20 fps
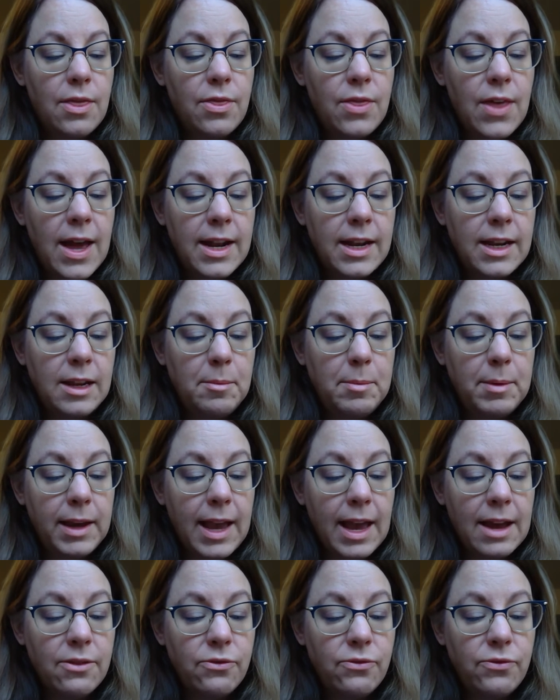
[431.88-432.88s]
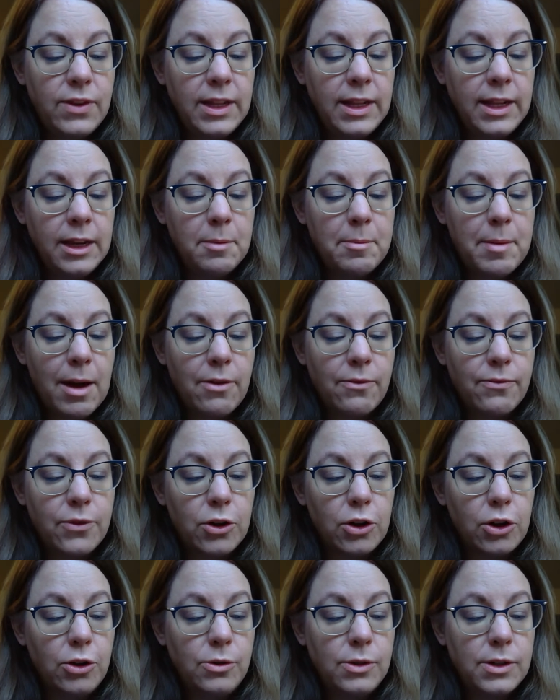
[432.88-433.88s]
Then he began feeling about for
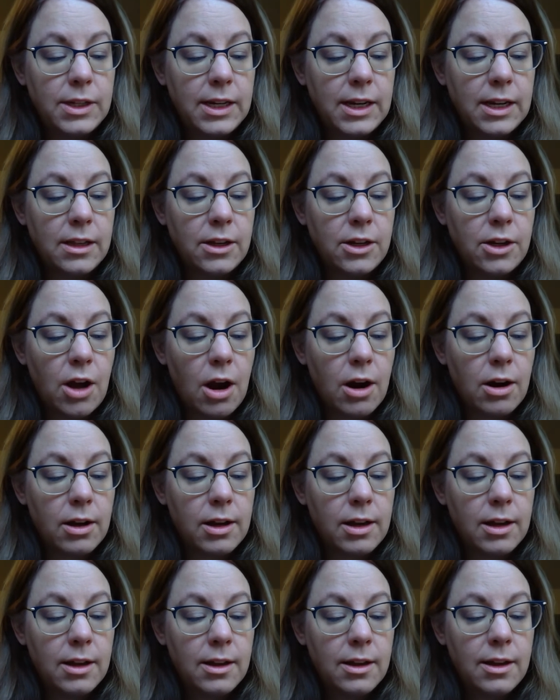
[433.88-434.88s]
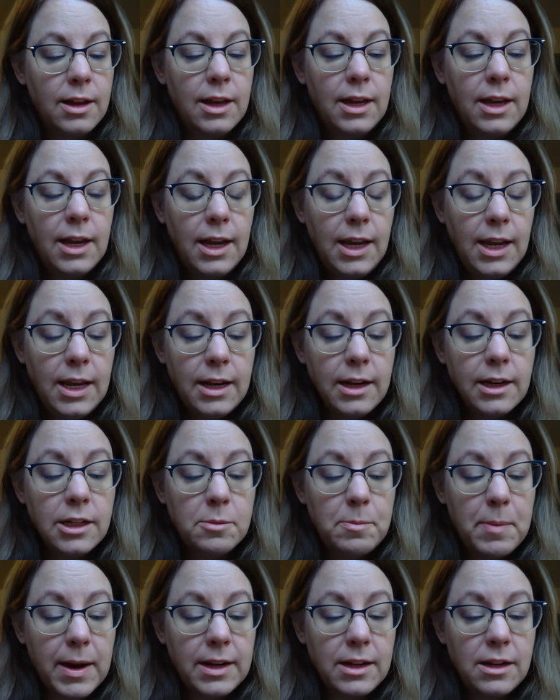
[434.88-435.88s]
Lucy in the dark. He had
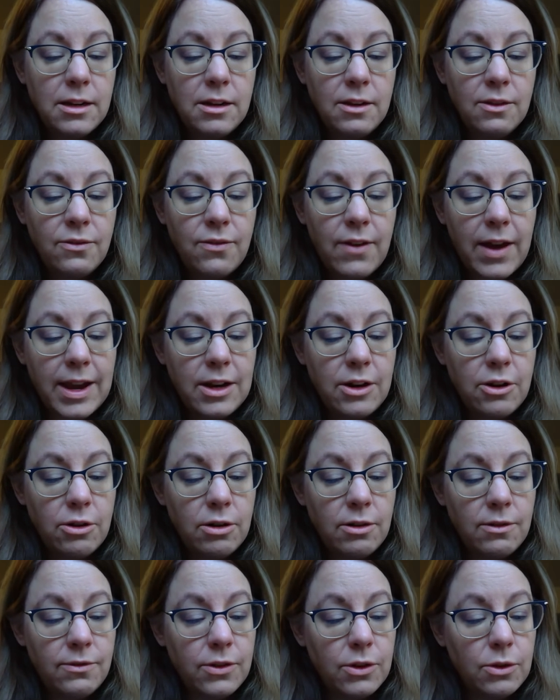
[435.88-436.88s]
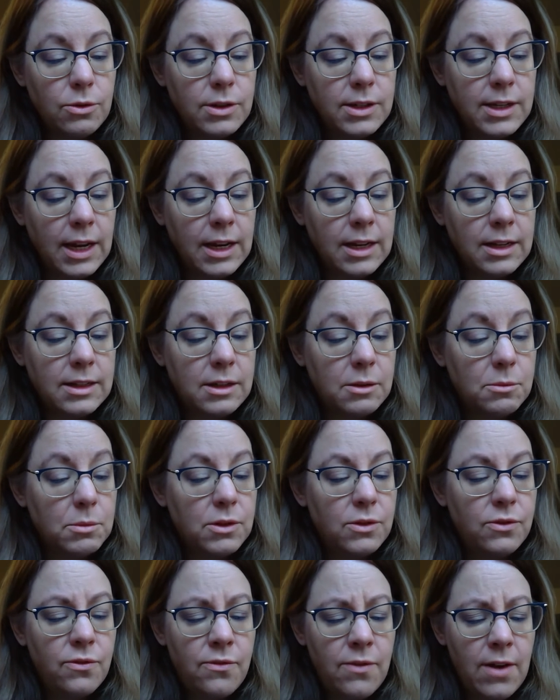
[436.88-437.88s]
expected to find her in a few seconds and
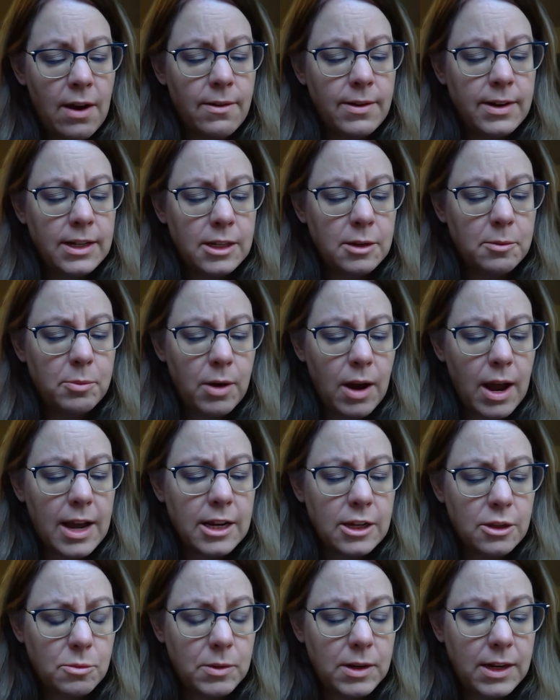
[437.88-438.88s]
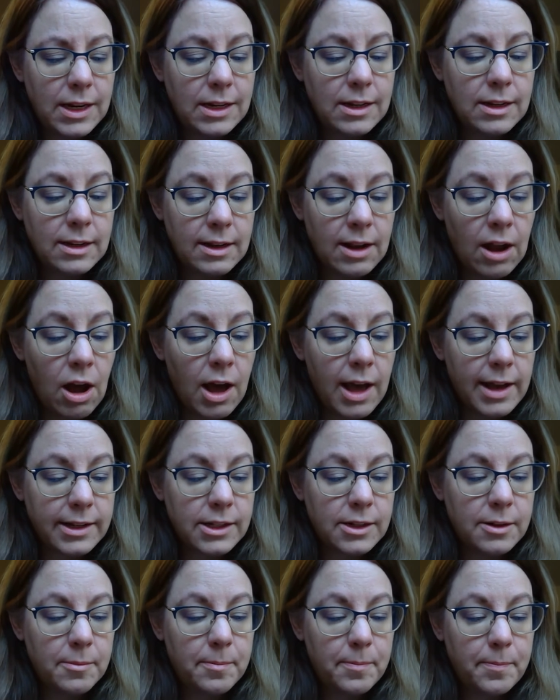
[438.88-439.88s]
was very surprised when he did
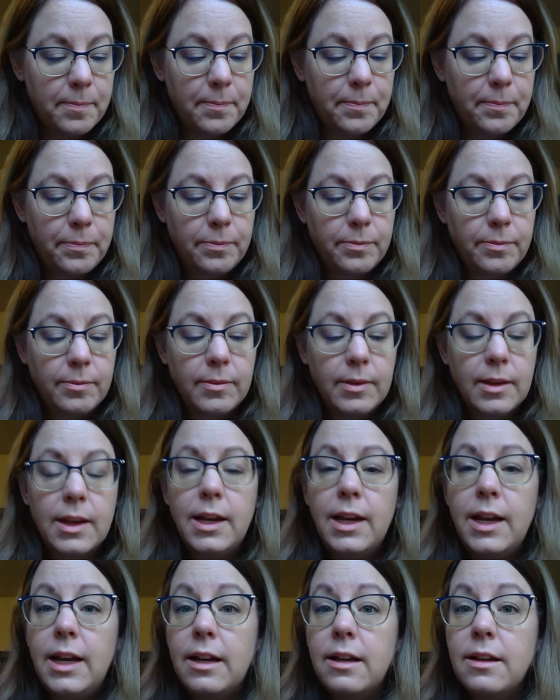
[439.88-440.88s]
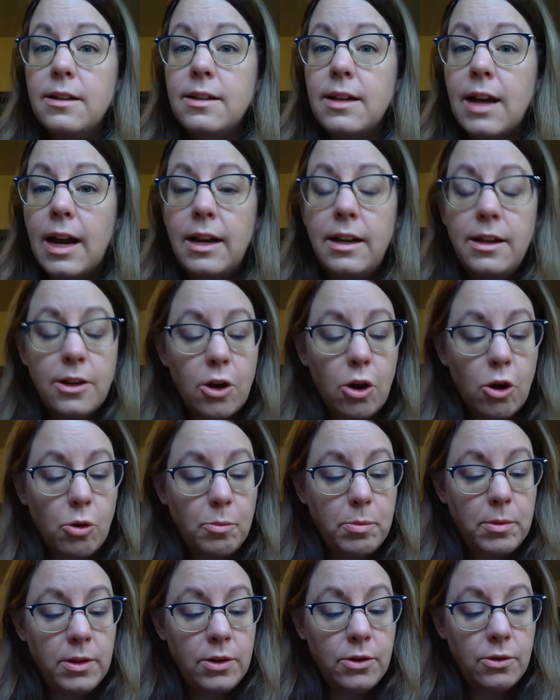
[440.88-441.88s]
not. He decided to
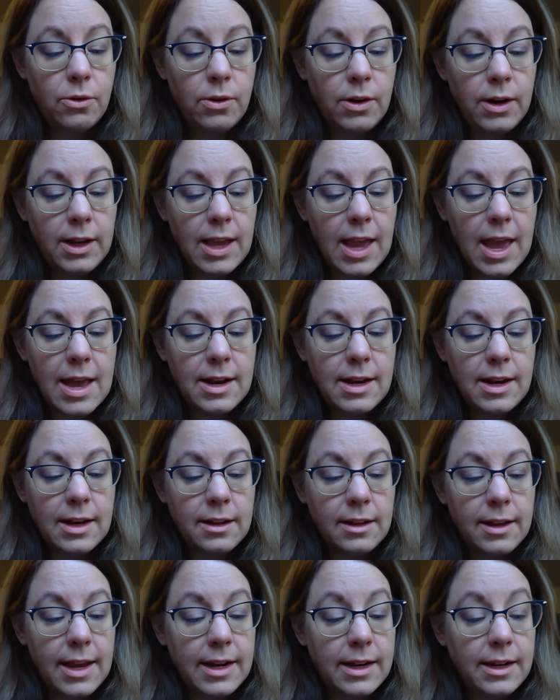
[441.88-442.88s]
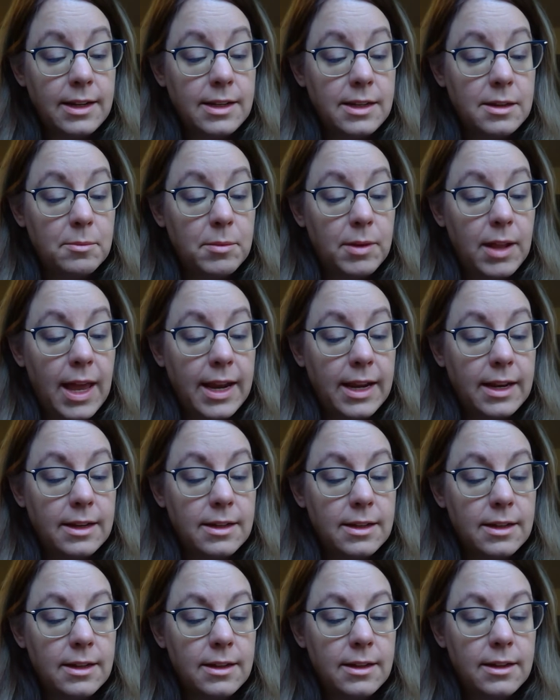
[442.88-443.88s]
open the door again and let in some
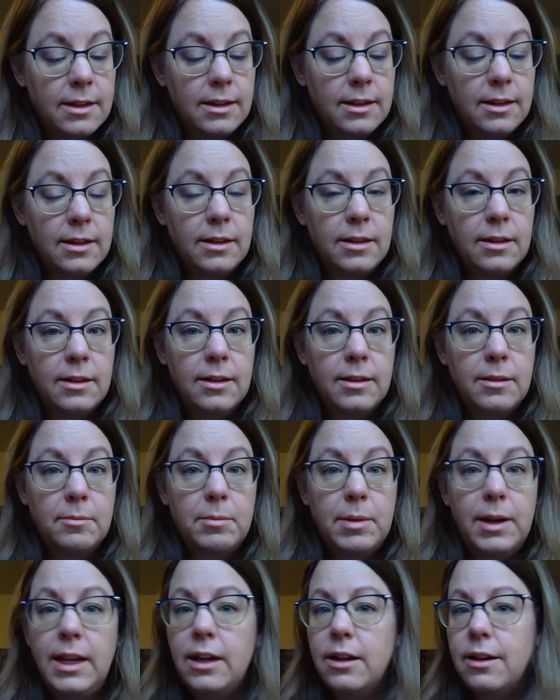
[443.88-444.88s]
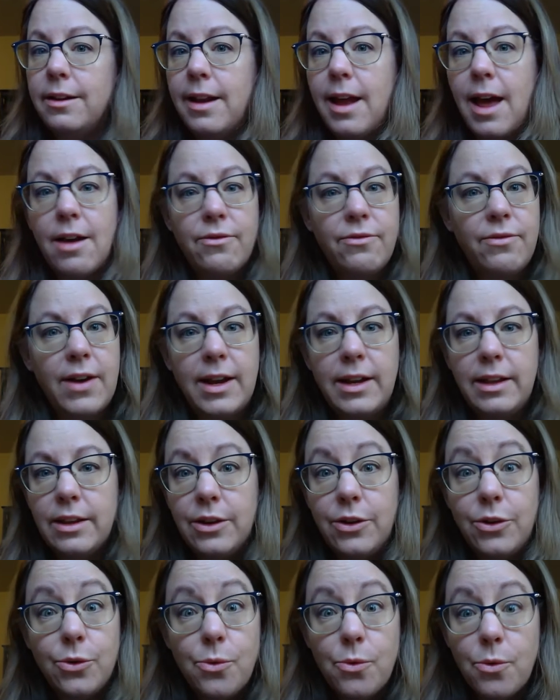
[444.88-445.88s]
light. But he could not find the
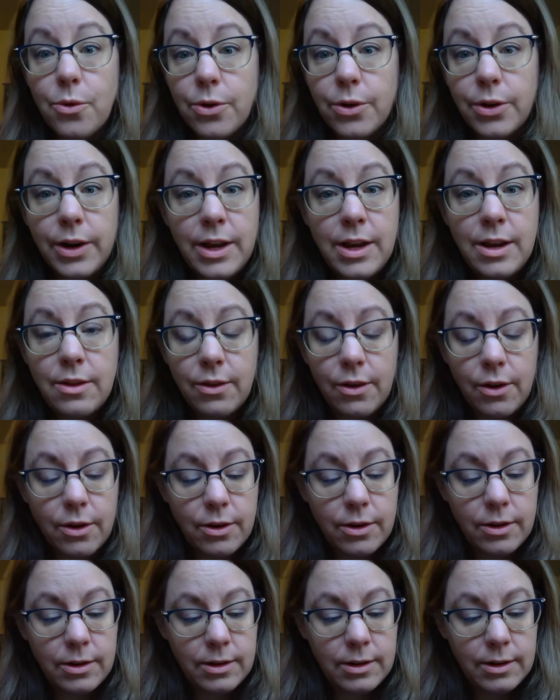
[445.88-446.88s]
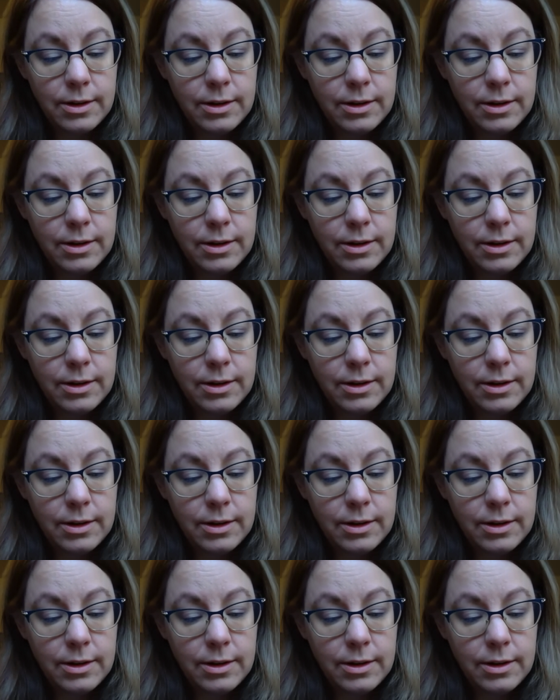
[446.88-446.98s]
door either.